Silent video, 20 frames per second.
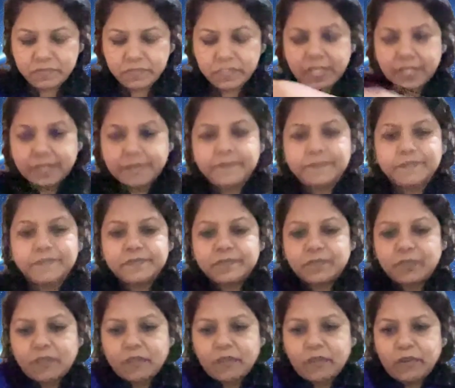again,
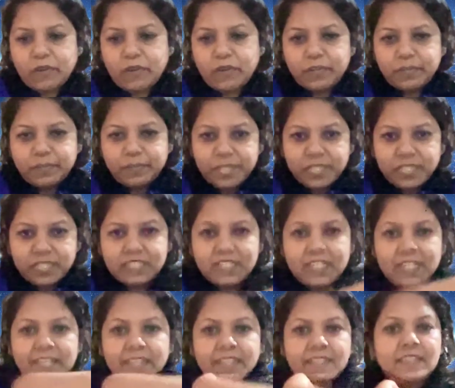heart beats
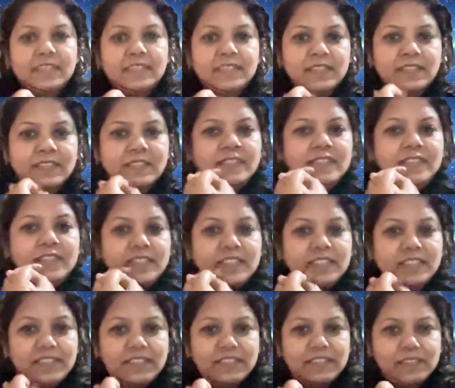like
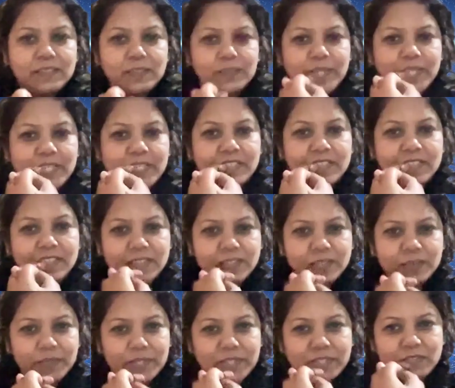this way,
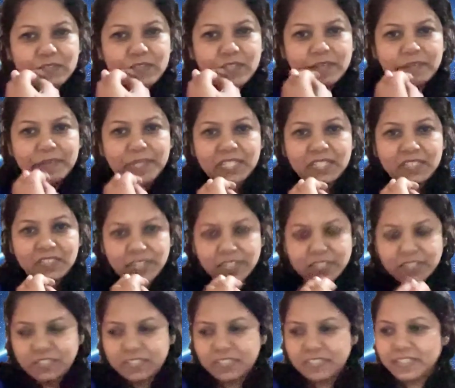this way. So there are many
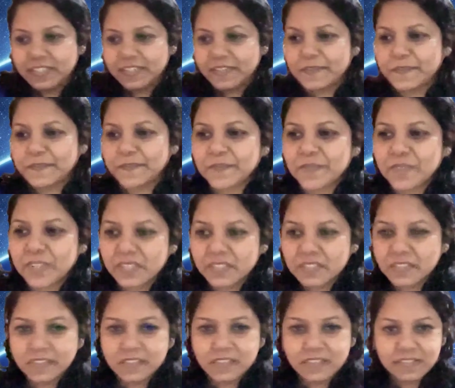directions there.
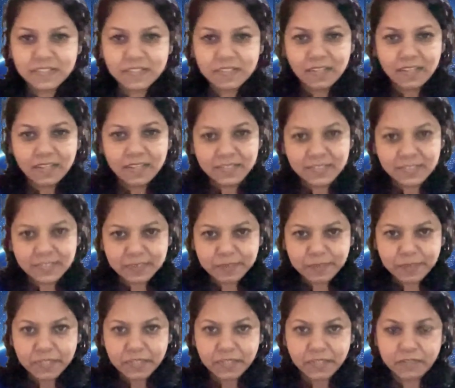Then there's a lungs
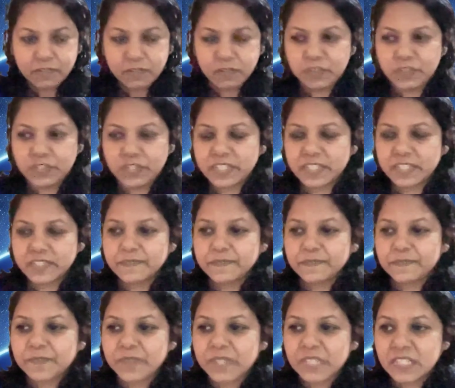expand and contract.
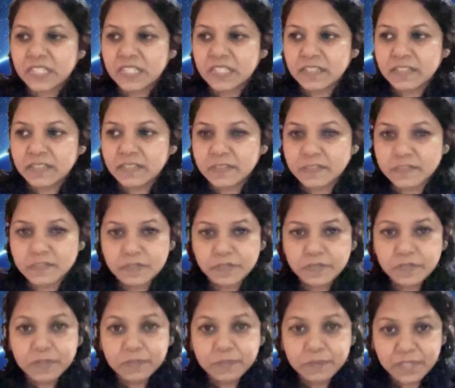Then there's the
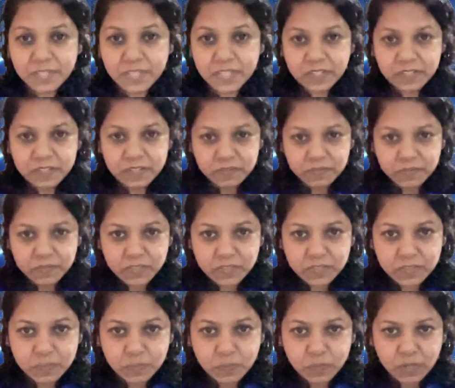rib cage, which
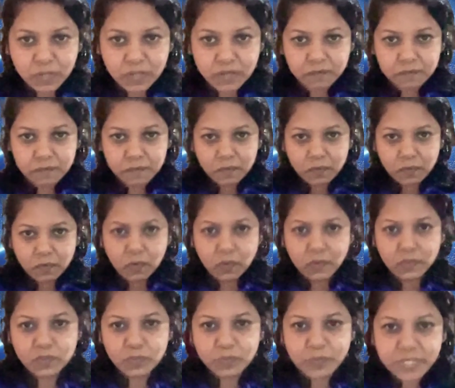is more like
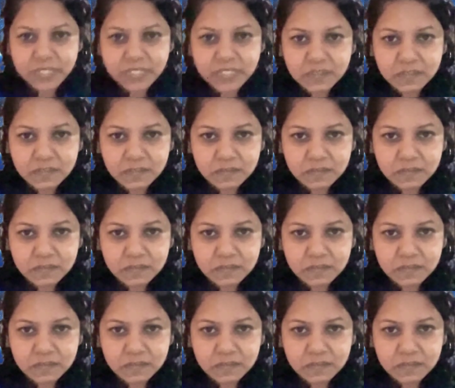also many